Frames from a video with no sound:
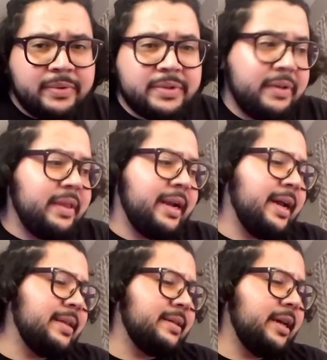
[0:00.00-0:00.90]
So then I
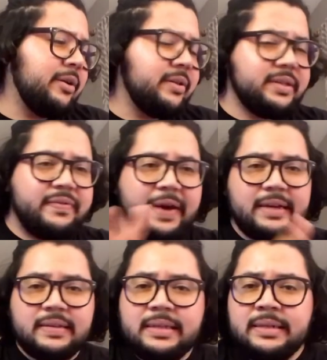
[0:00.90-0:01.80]
had to get all these
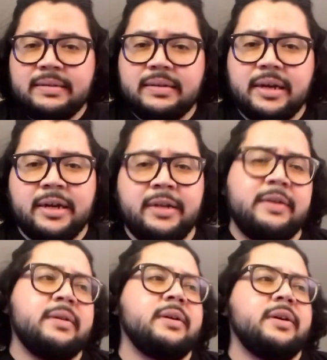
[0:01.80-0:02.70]
vaccines done
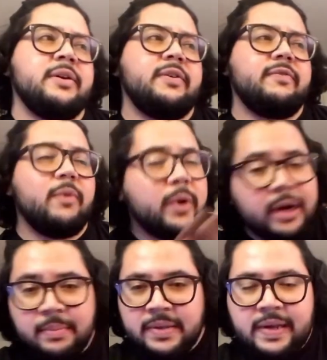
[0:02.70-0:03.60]
for
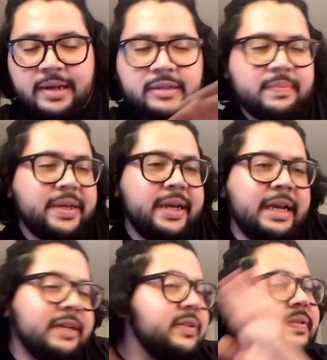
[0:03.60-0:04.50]
hepatitis B, and
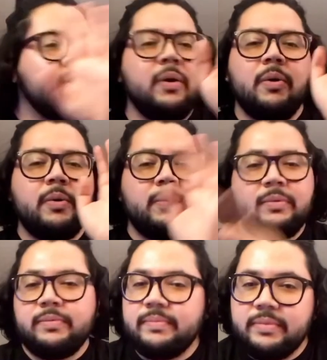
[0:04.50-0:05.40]
it's just a
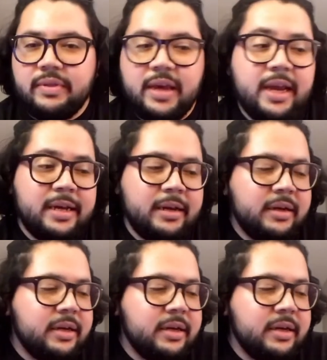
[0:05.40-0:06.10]
whole thing.